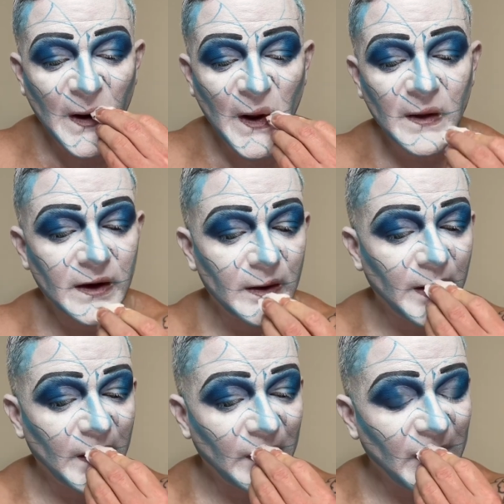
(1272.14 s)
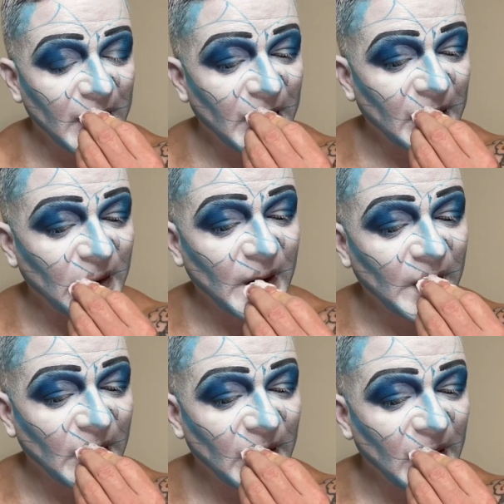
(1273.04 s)
a little bit of the
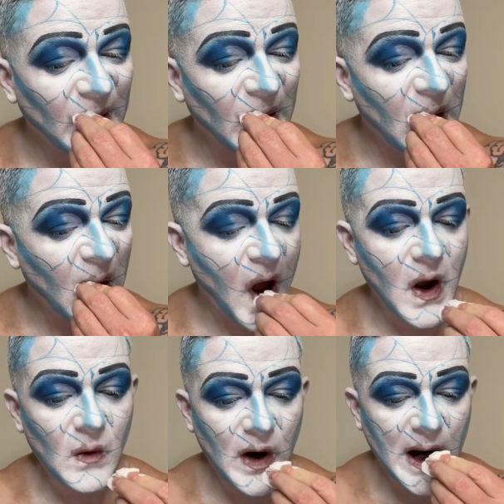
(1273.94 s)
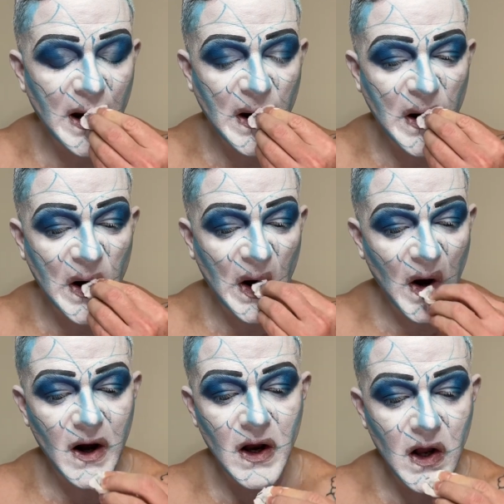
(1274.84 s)
excess white in
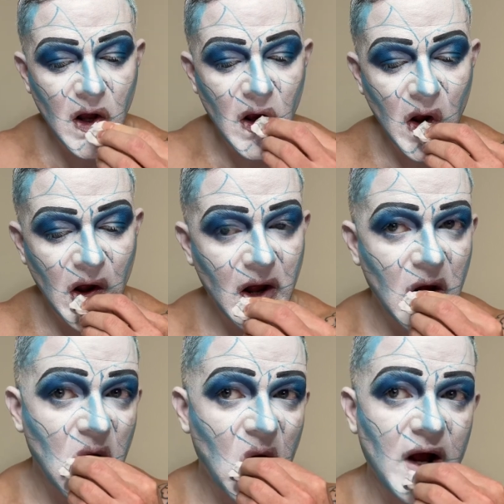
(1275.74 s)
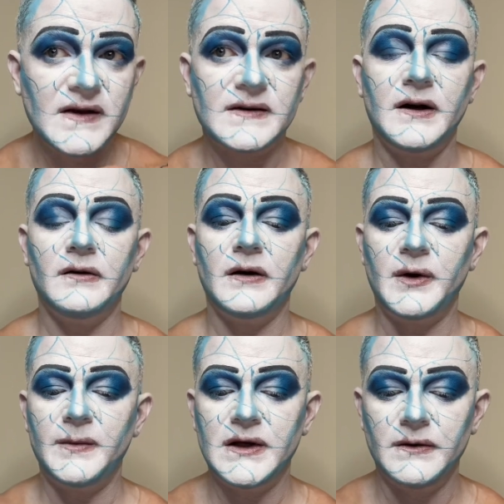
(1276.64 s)
here, because the color I'm going
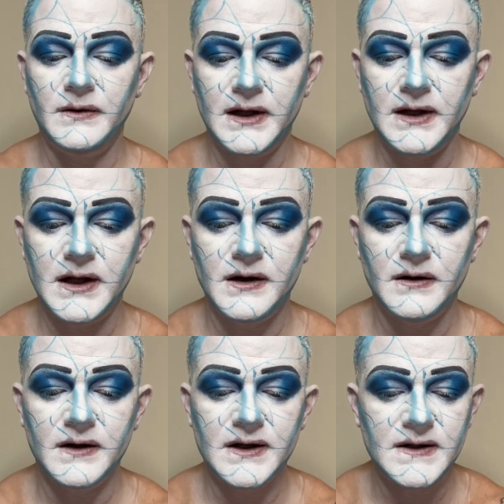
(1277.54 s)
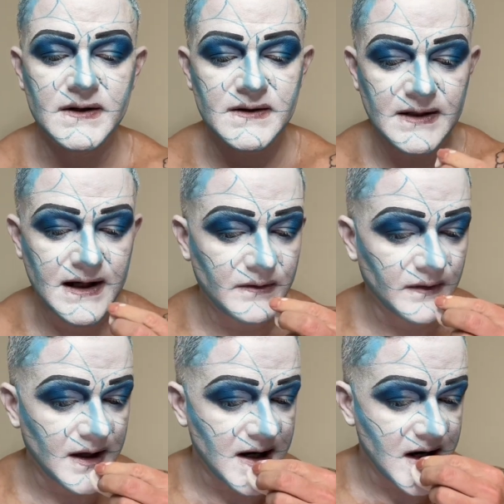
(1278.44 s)
to be doing here is an
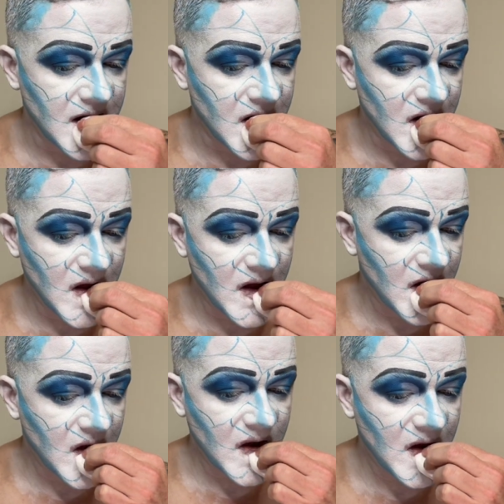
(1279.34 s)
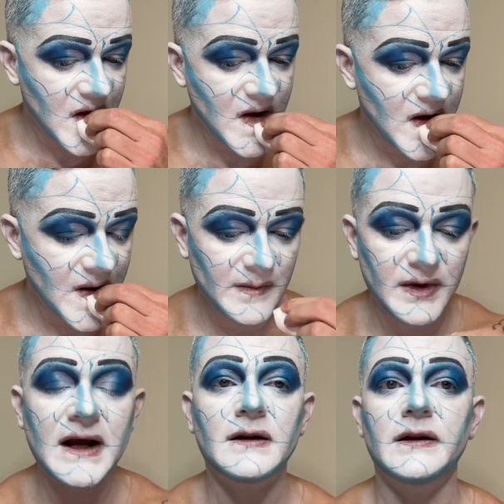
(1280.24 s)
outline
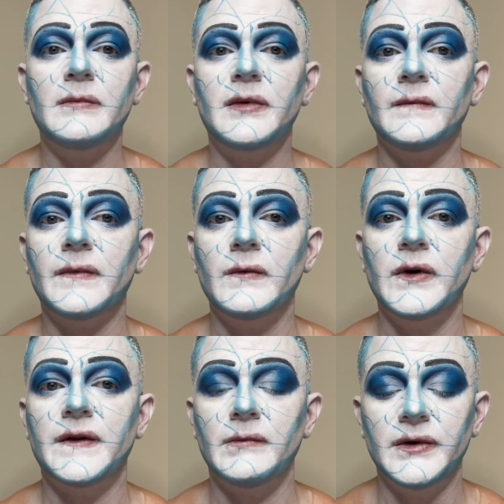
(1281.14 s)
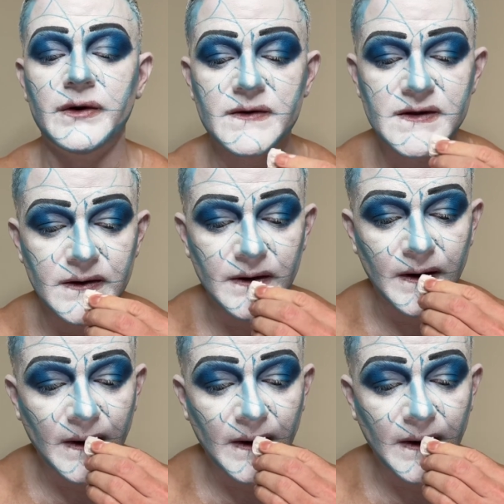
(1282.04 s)
black lip with a blue center.